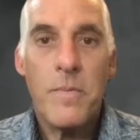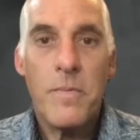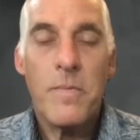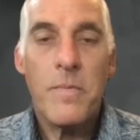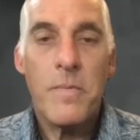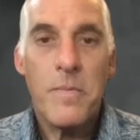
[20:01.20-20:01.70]

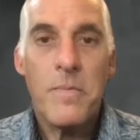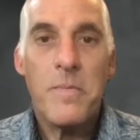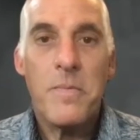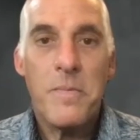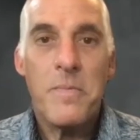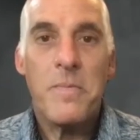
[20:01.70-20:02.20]

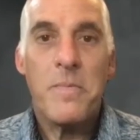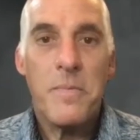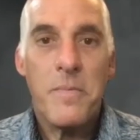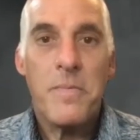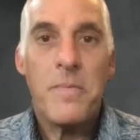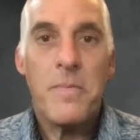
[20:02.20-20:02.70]

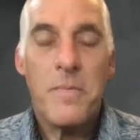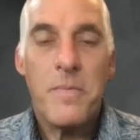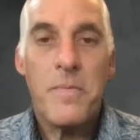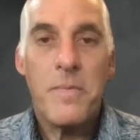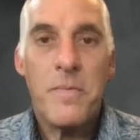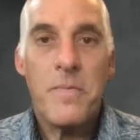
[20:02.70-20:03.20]

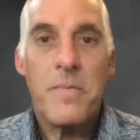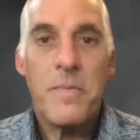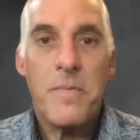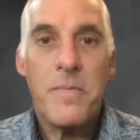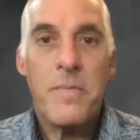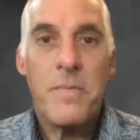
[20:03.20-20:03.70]

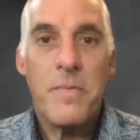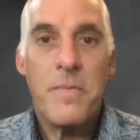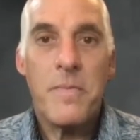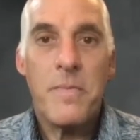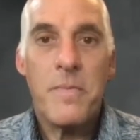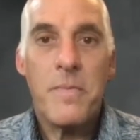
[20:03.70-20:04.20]

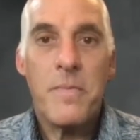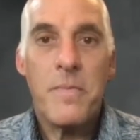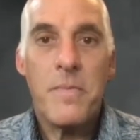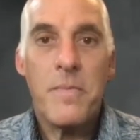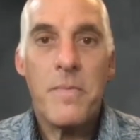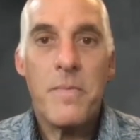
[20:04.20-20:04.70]

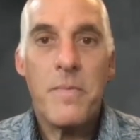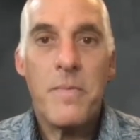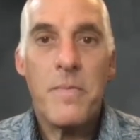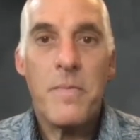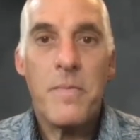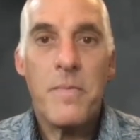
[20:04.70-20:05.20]
[no speech]